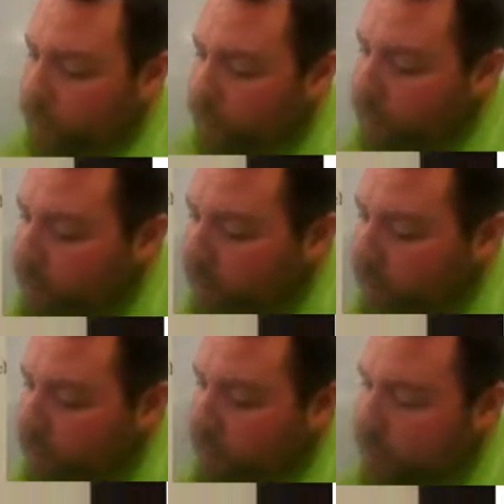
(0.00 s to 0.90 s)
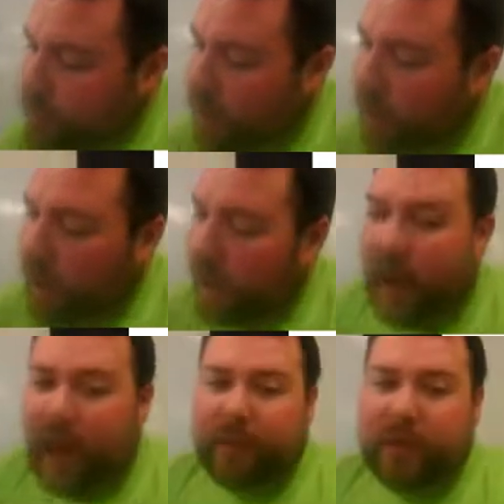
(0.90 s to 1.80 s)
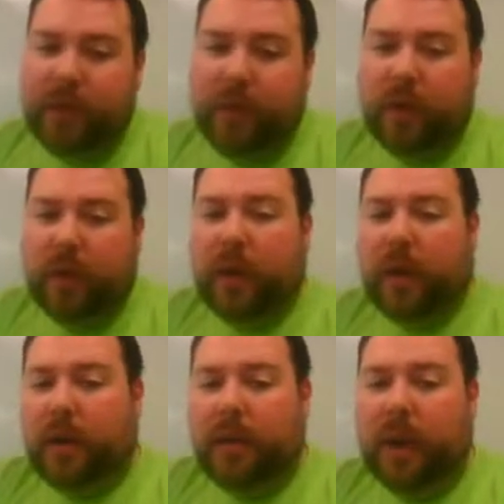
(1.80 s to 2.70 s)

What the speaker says: you need to have your